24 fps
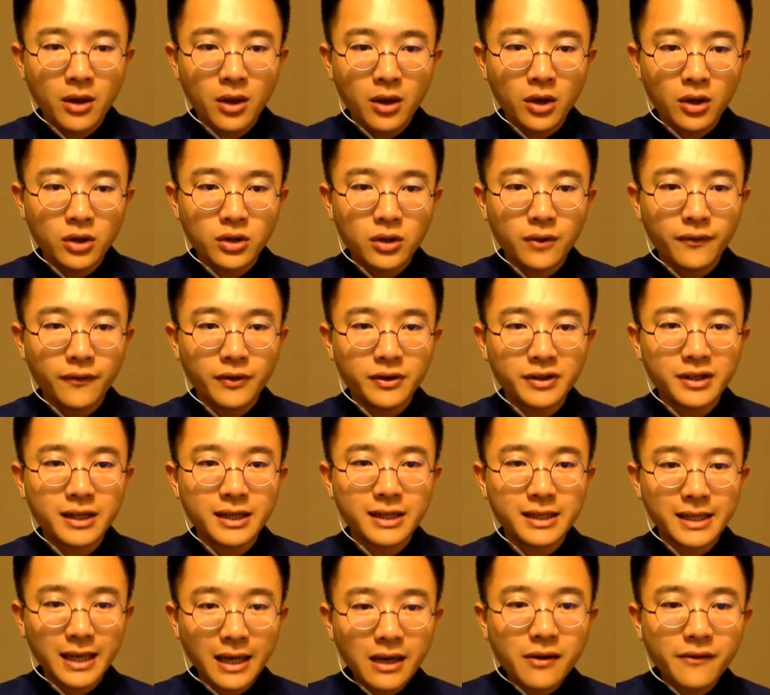So for the
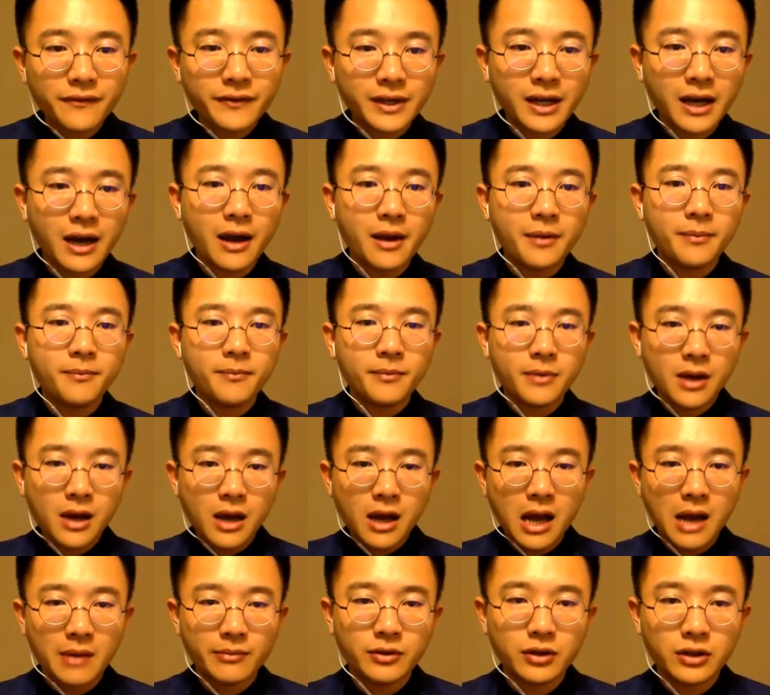sake of time,
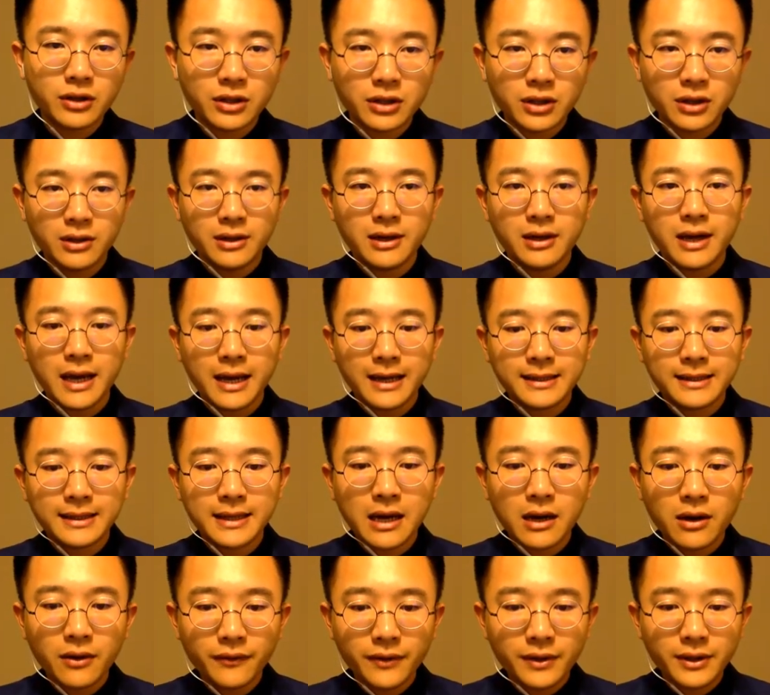I'm just gonna exit out
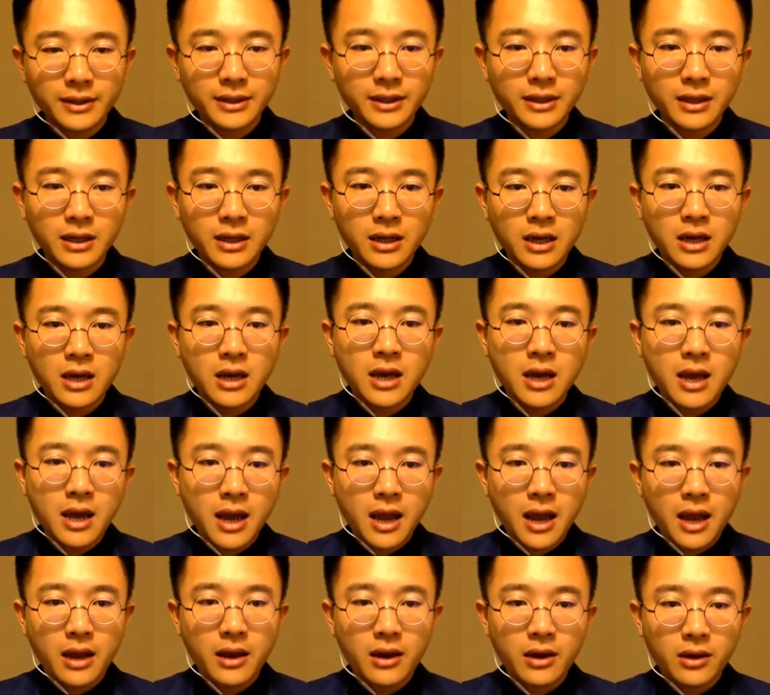of this
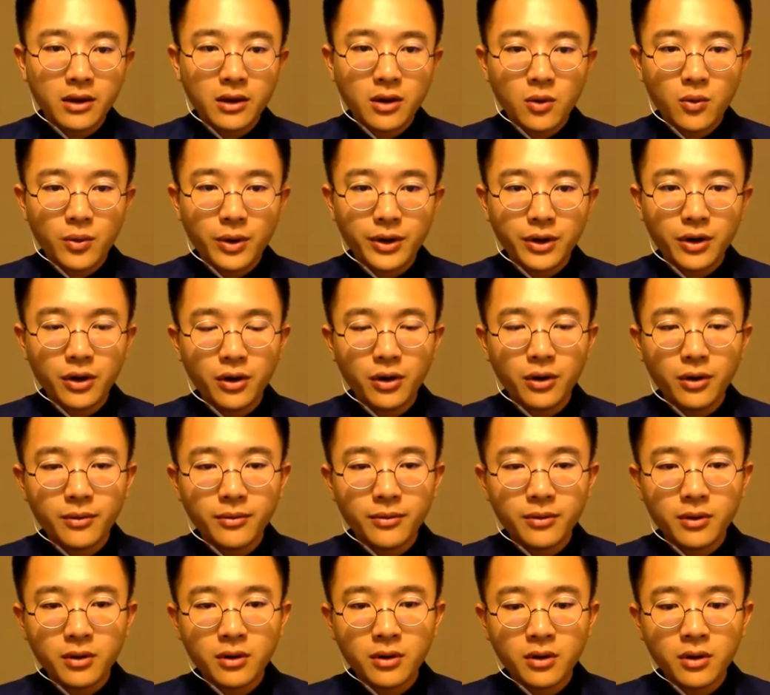and return
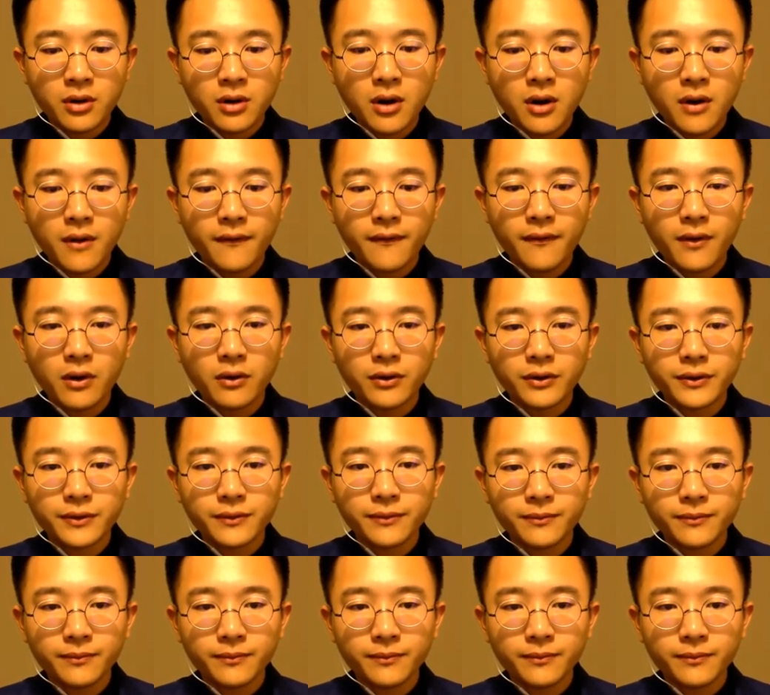false,